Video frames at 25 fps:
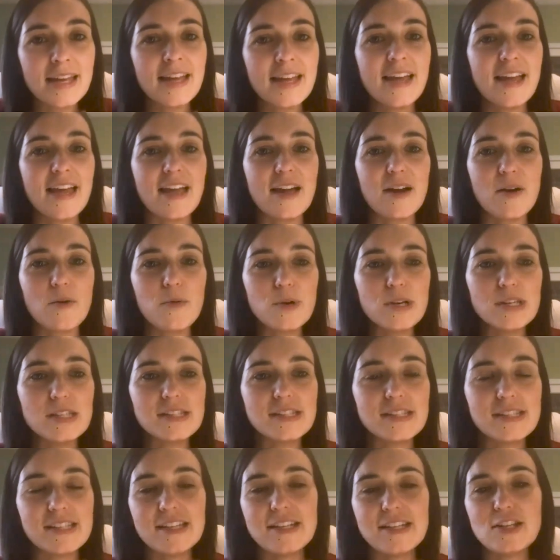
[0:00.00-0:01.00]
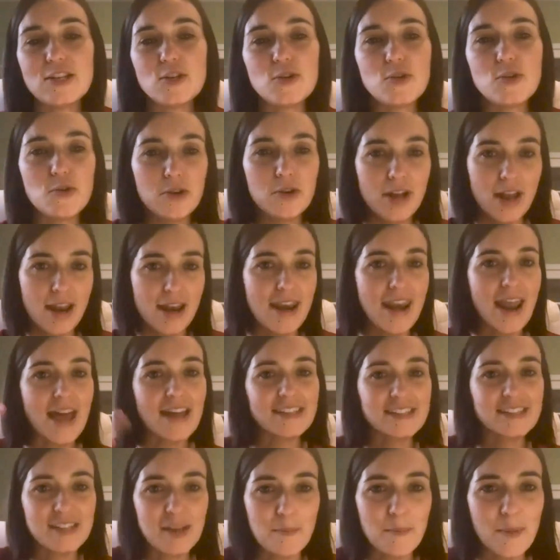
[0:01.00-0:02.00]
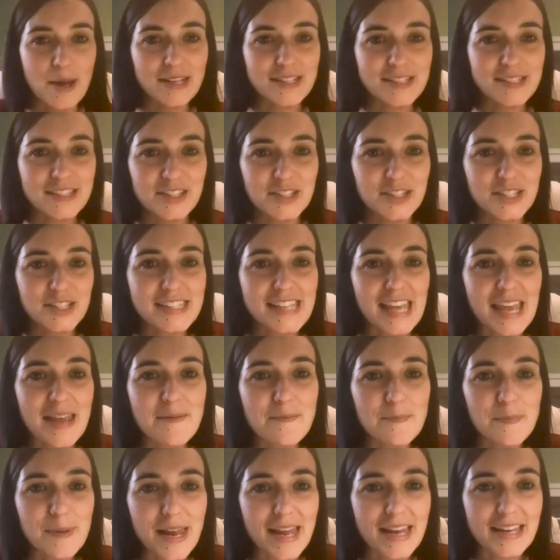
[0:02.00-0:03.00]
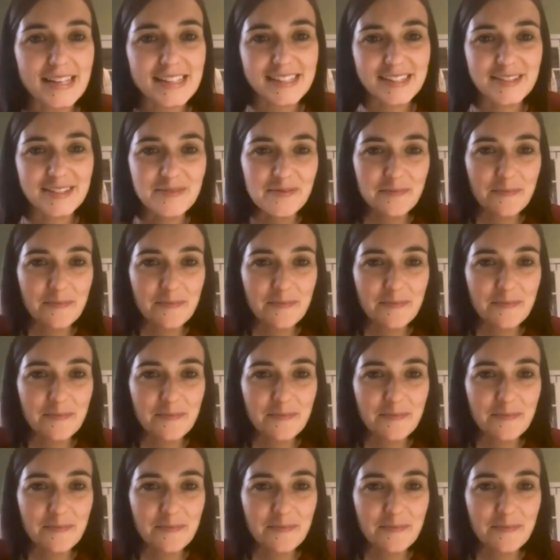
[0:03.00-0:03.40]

and we see you next semester, same place.